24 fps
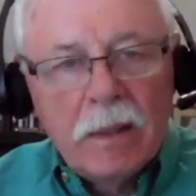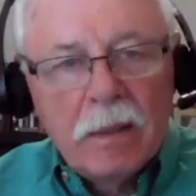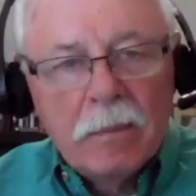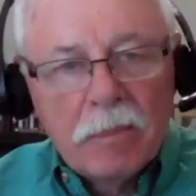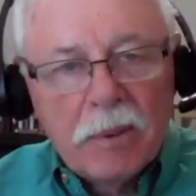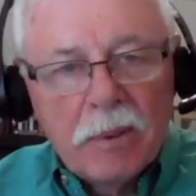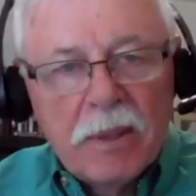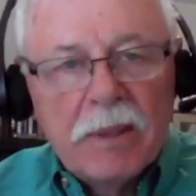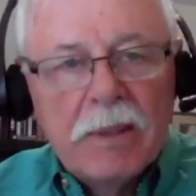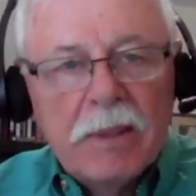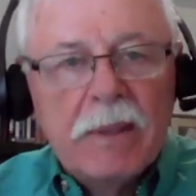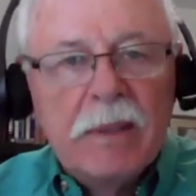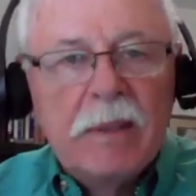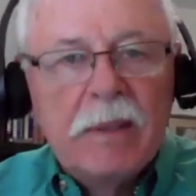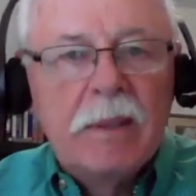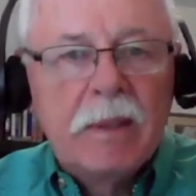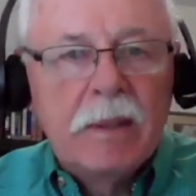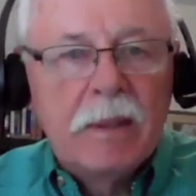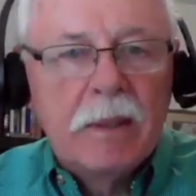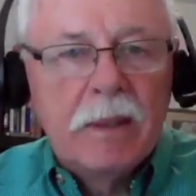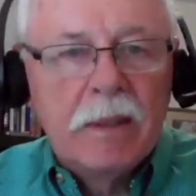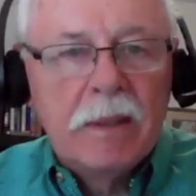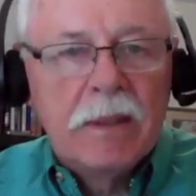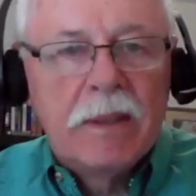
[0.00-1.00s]

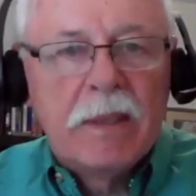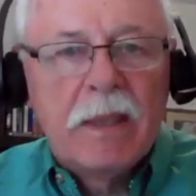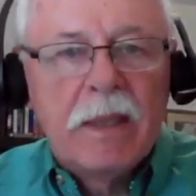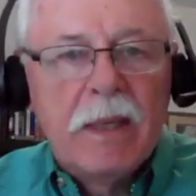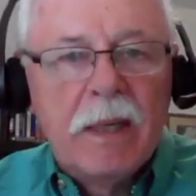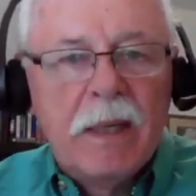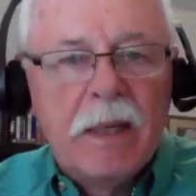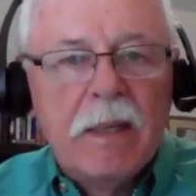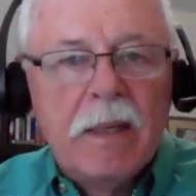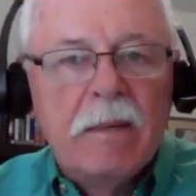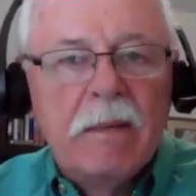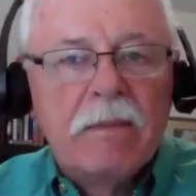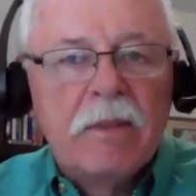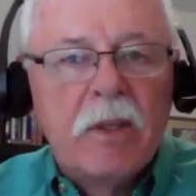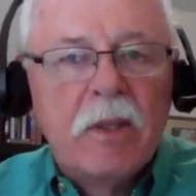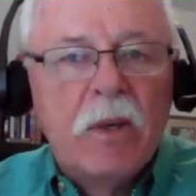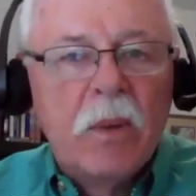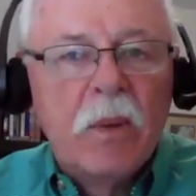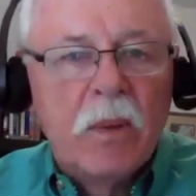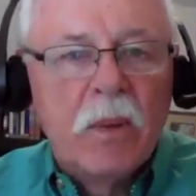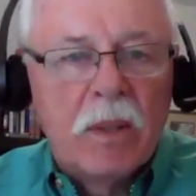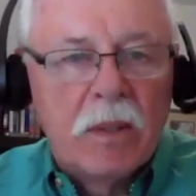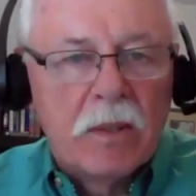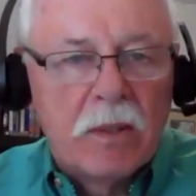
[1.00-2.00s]
Britain is the king of the
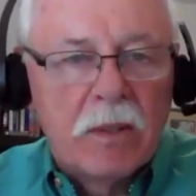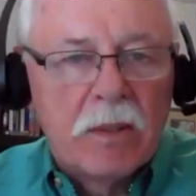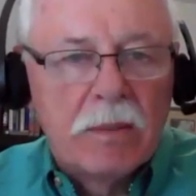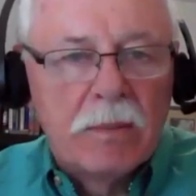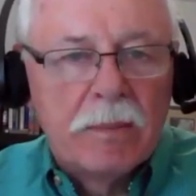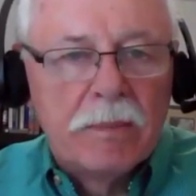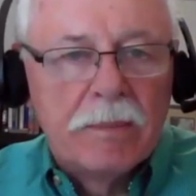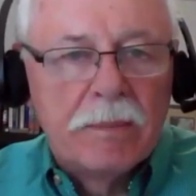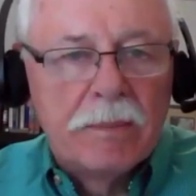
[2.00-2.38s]
north.